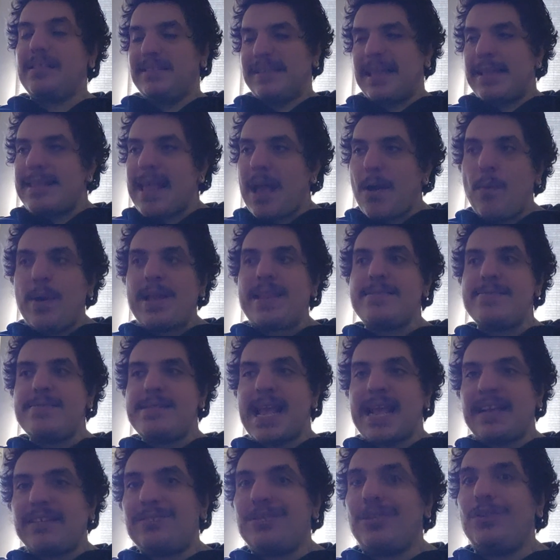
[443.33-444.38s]
that way
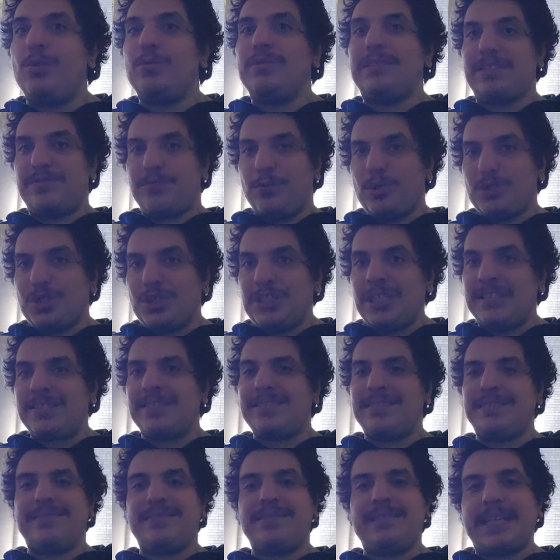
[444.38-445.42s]
Dexter knows he's full of shit
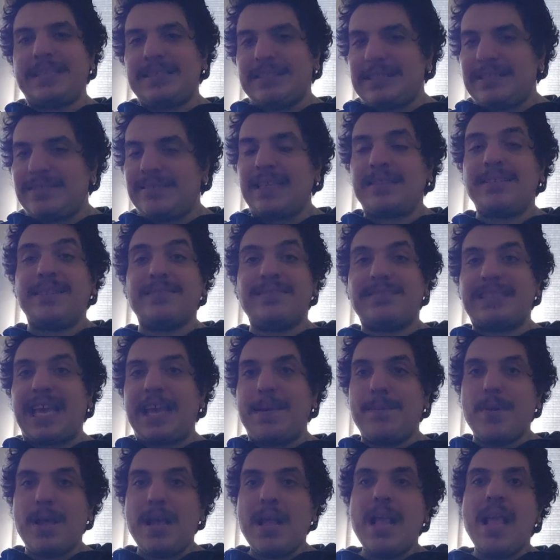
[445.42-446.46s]
because he said the
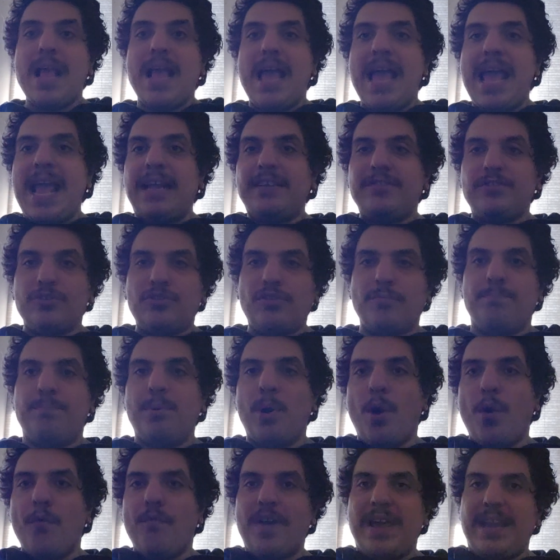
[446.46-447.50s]
same answer to
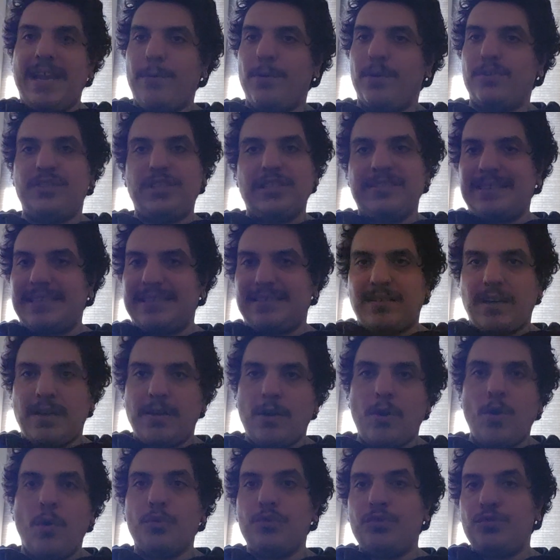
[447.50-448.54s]
both, and it was just his
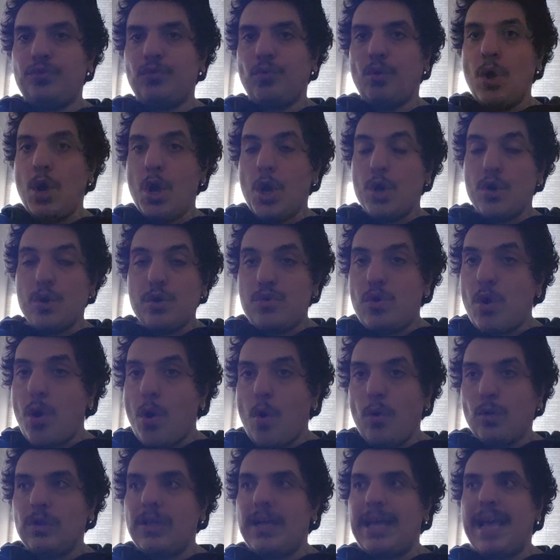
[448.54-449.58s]
go-to
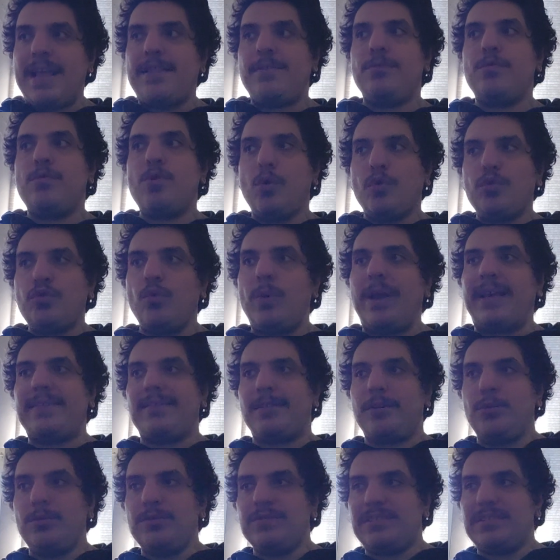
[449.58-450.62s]
goal and go-to
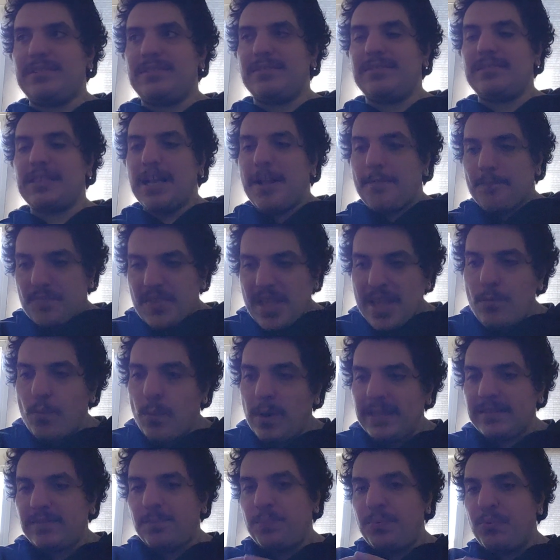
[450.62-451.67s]
excuses. And
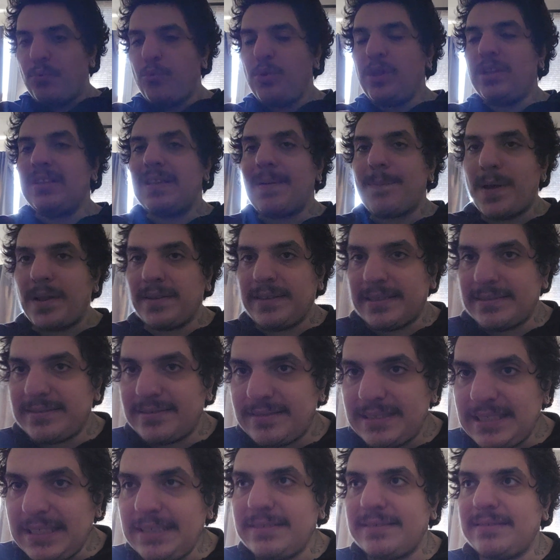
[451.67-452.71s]
what is brilliant about this
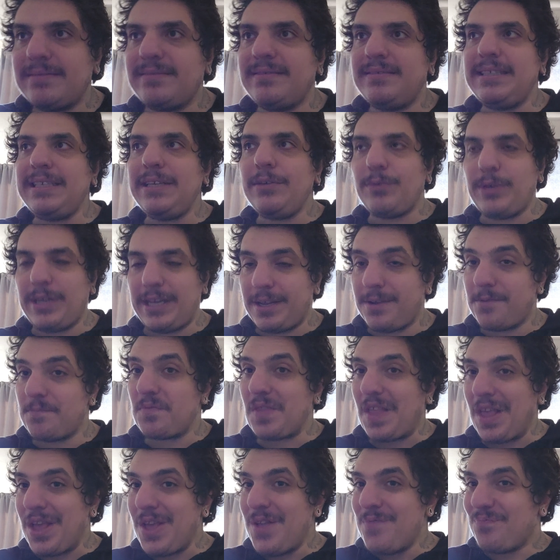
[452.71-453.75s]
series,
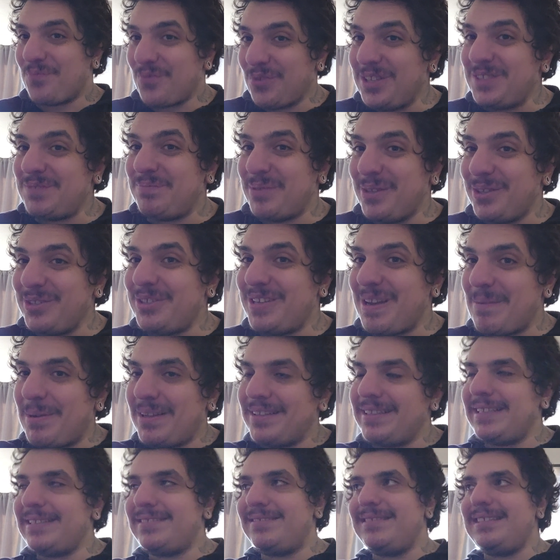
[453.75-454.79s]
what is brilliant
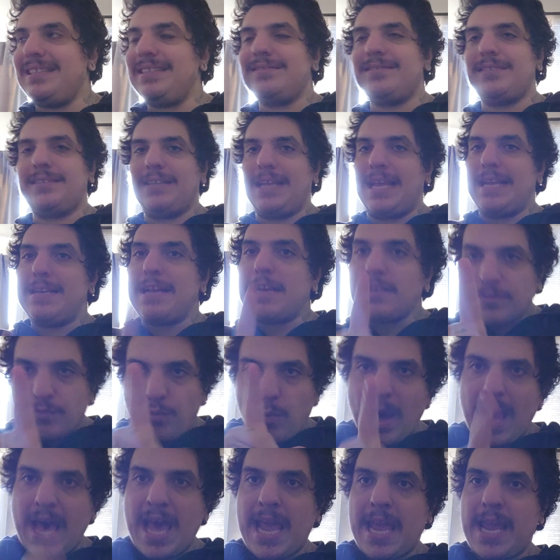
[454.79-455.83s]
about this season, and
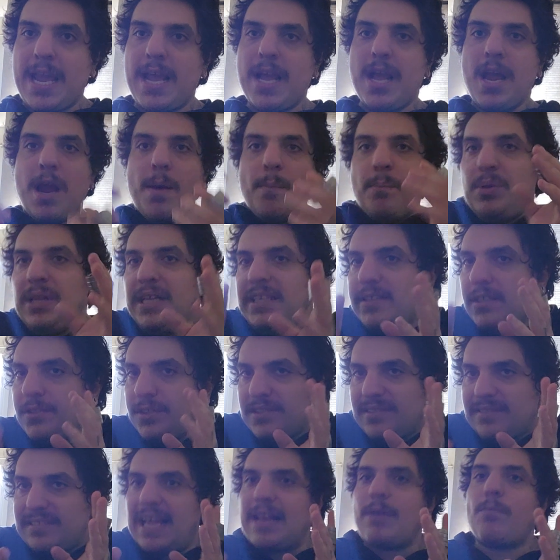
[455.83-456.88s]
that's why, please
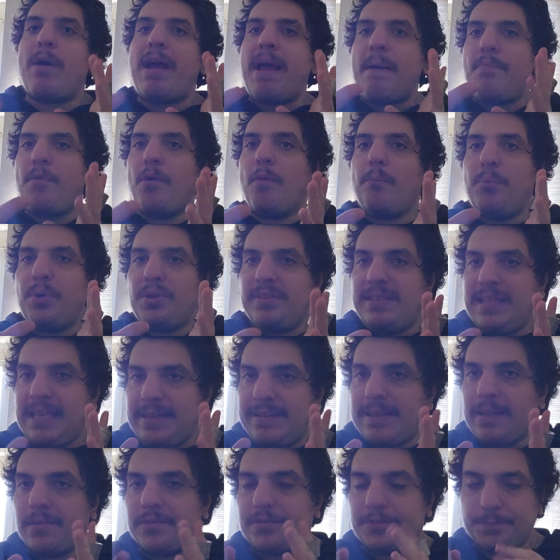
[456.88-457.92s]
understand why I don't put
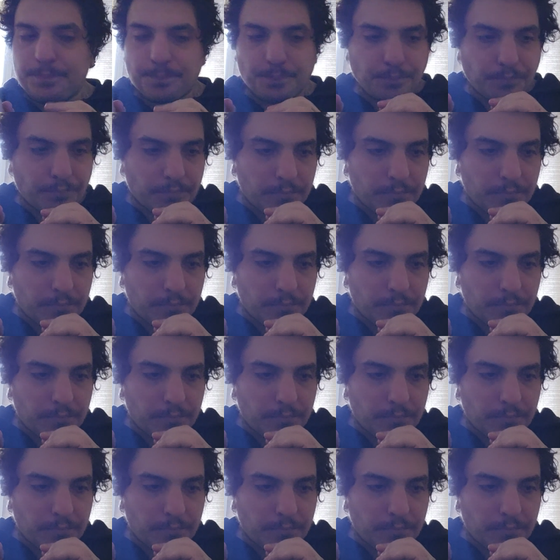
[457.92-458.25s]
details.